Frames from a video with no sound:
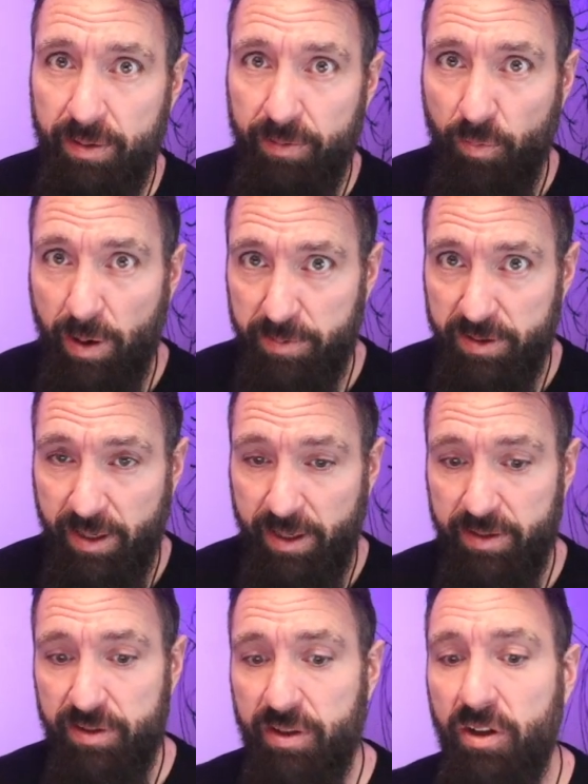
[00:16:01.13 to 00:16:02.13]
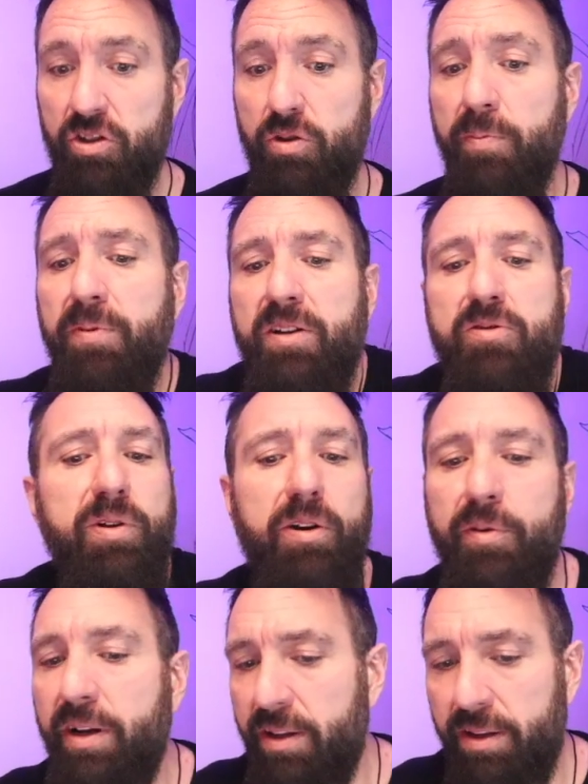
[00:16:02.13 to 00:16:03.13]
websites. So because we don't
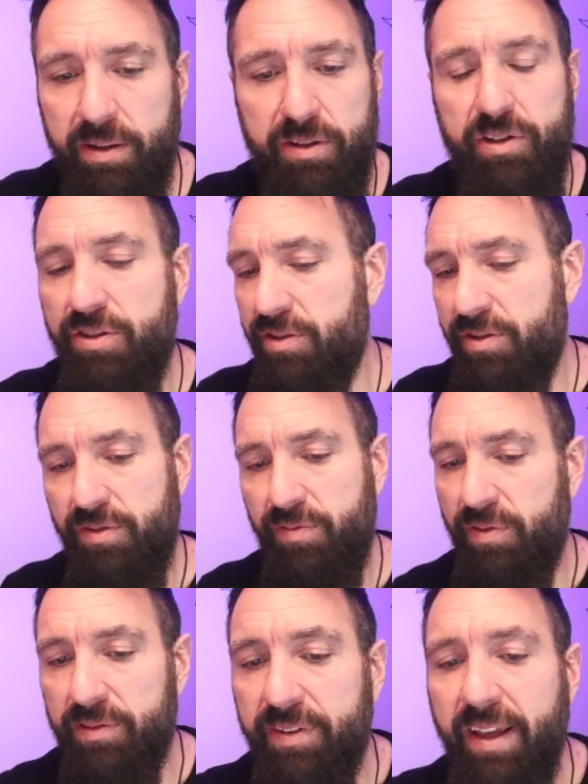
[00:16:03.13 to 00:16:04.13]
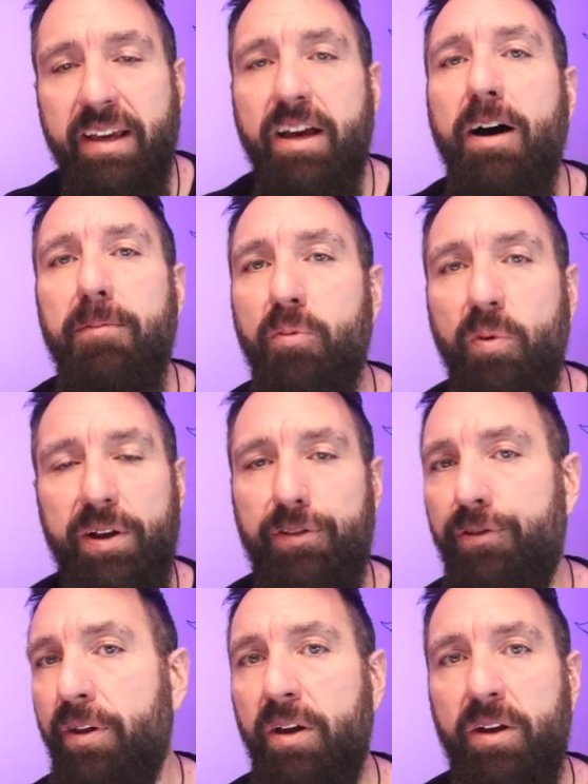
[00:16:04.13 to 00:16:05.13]
want to just link up with
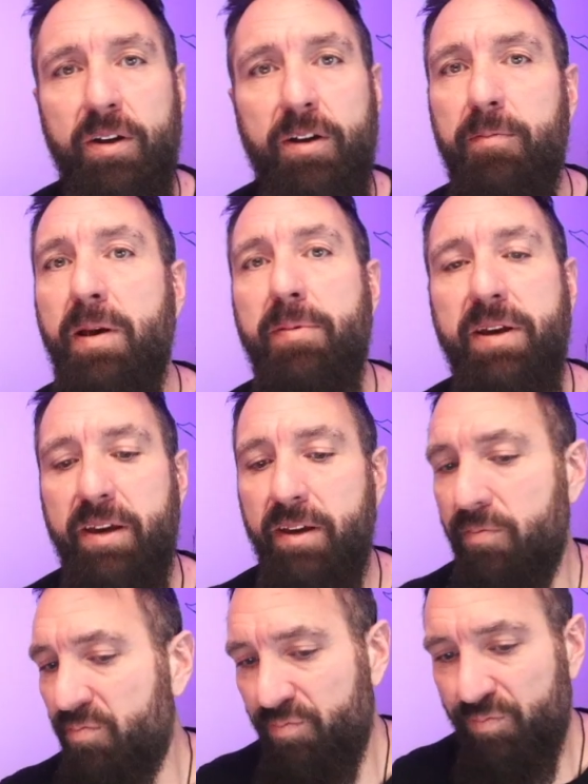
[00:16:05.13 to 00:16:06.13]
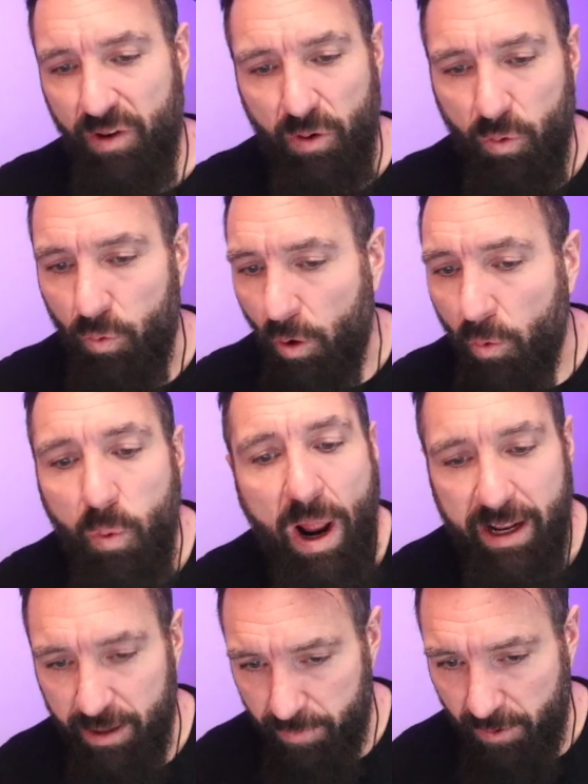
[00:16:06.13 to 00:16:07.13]
maybe a
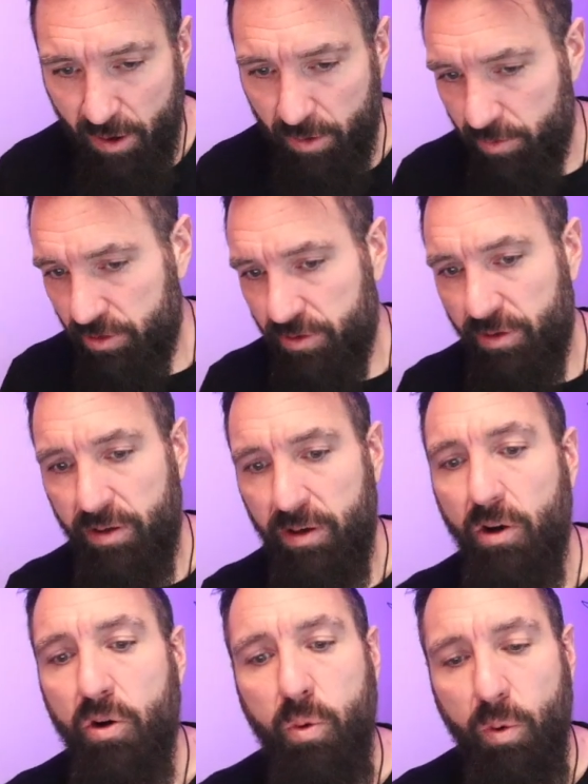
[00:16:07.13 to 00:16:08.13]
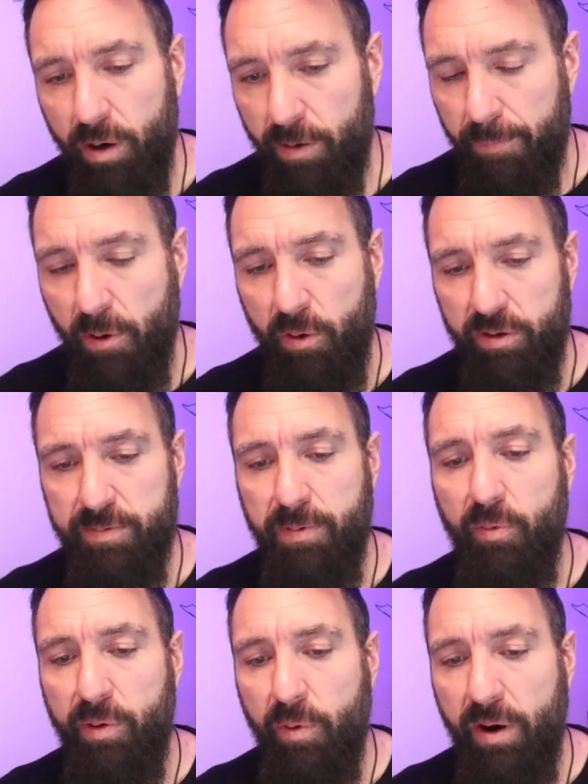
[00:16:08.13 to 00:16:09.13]
Reddit post or a Quora post, but
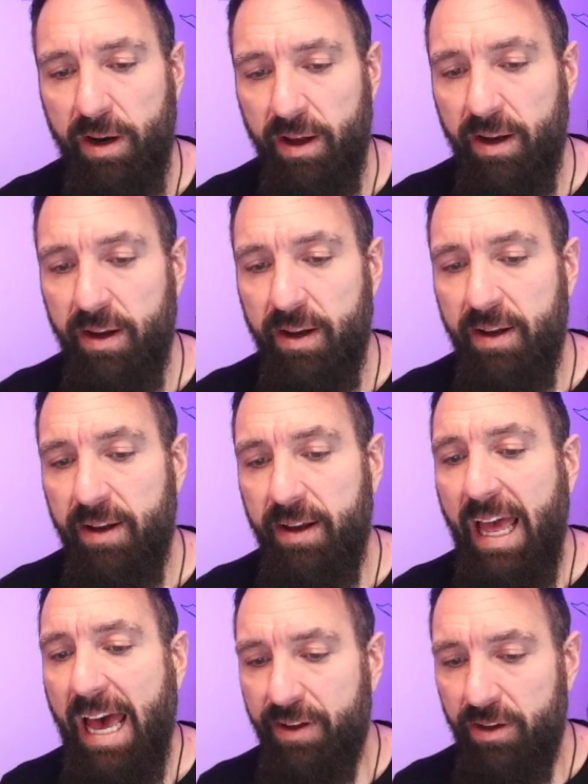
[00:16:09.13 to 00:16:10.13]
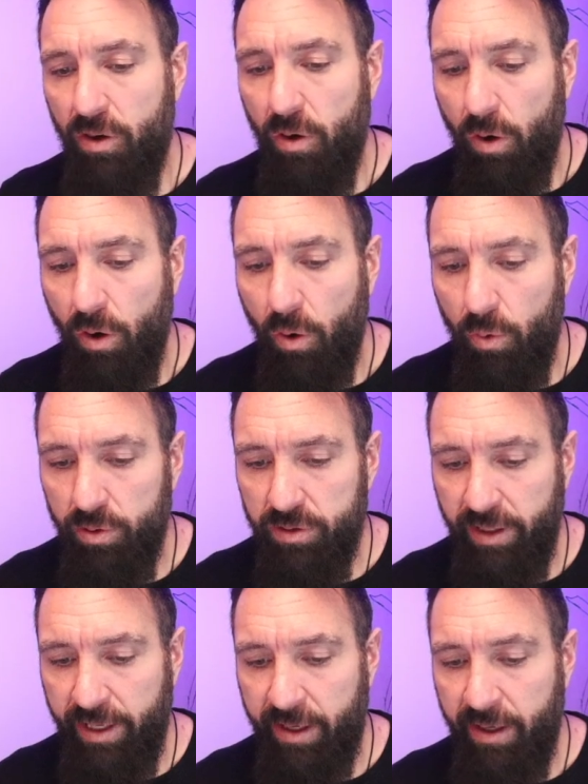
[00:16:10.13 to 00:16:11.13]
we want to have it
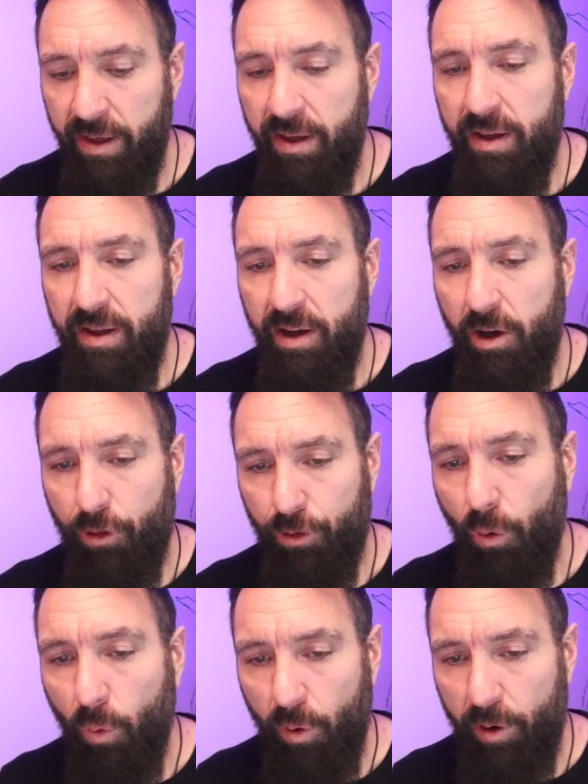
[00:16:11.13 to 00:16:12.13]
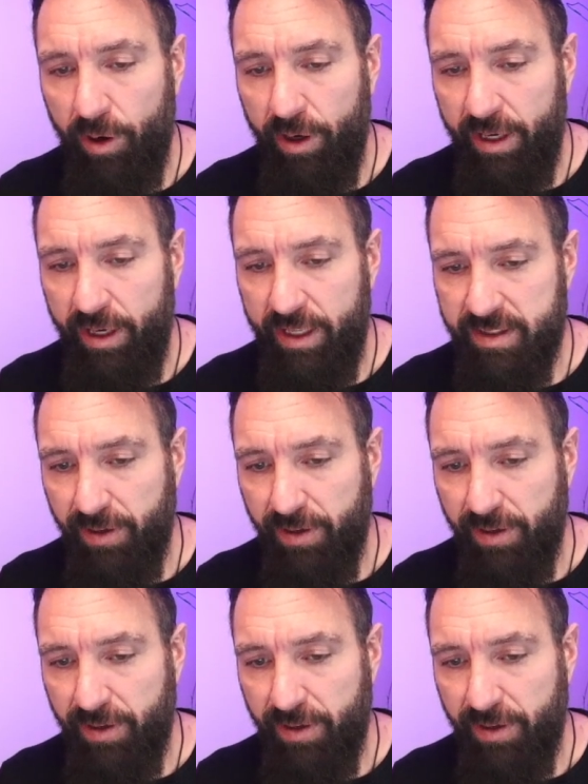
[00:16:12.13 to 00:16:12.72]
only authority stuff like